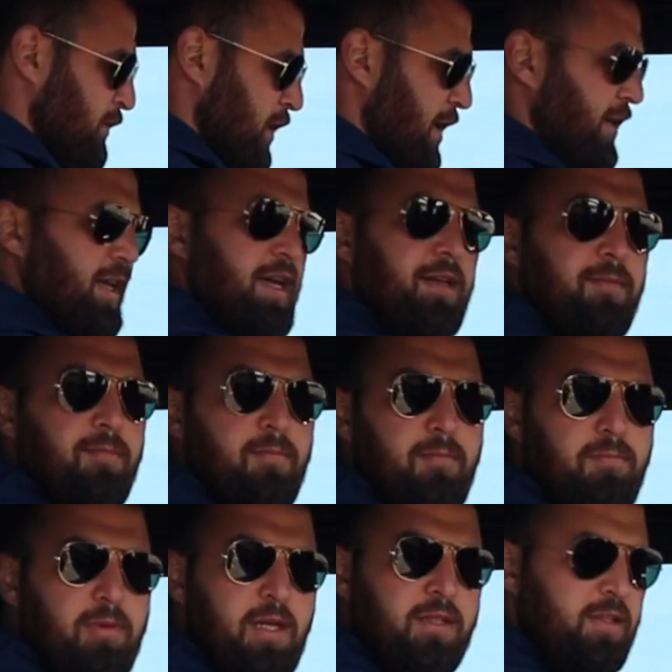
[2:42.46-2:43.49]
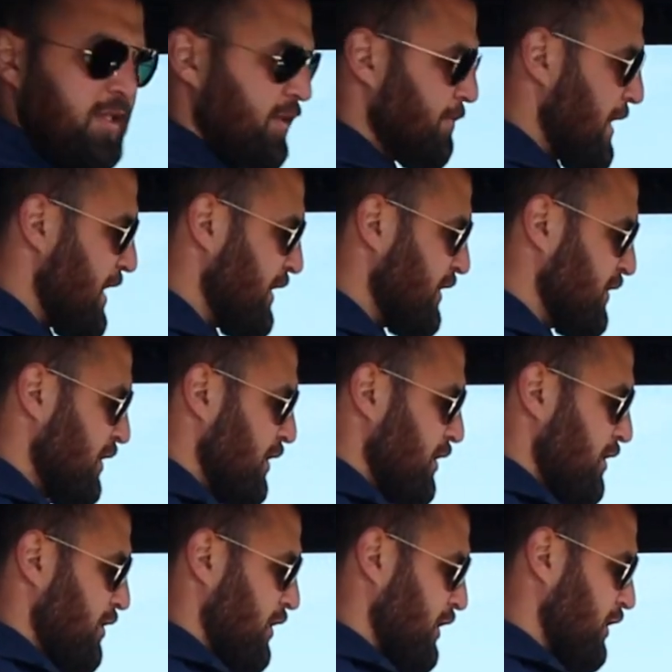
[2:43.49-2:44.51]
Again, plenty of space.
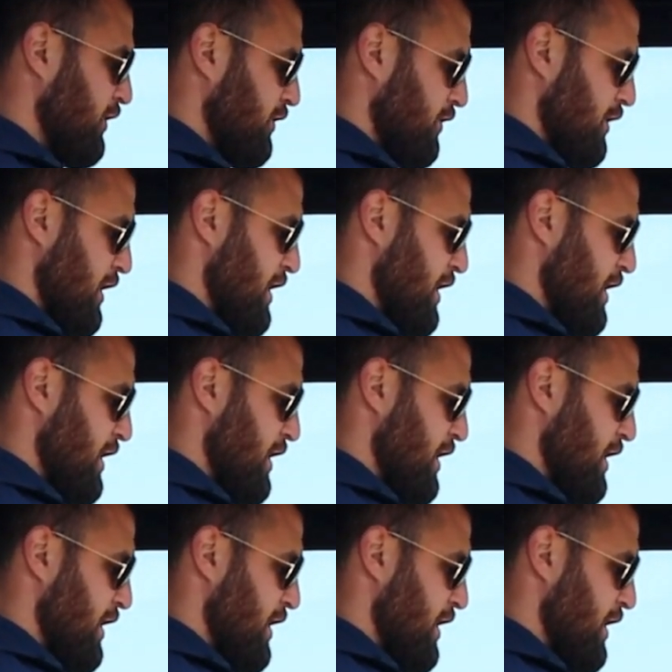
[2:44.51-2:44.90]
You can